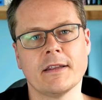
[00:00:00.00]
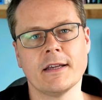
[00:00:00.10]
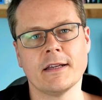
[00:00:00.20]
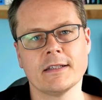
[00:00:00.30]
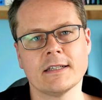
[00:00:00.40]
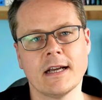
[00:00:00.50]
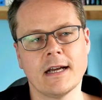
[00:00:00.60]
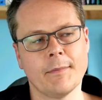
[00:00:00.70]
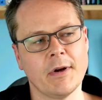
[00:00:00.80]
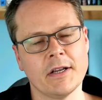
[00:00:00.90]
things.
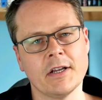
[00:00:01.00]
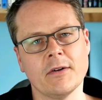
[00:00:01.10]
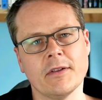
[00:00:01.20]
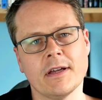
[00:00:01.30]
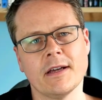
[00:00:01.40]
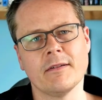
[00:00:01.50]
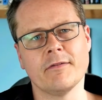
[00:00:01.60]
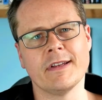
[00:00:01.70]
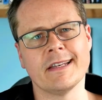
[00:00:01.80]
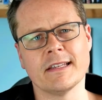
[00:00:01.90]
I know that
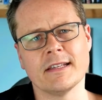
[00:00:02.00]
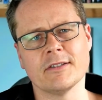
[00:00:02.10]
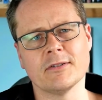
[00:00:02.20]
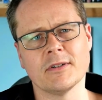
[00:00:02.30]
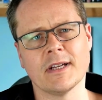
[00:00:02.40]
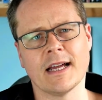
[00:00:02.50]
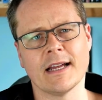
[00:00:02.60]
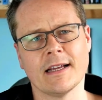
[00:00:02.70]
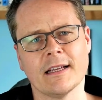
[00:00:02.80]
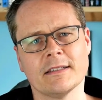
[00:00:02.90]
Vin Diesel
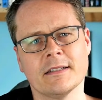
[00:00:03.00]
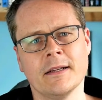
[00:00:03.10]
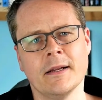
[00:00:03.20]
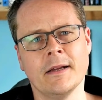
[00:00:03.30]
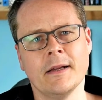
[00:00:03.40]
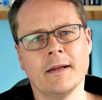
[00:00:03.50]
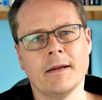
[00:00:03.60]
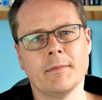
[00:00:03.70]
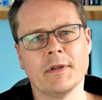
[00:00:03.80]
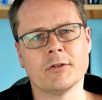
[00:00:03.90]
has
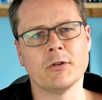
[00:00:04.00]
been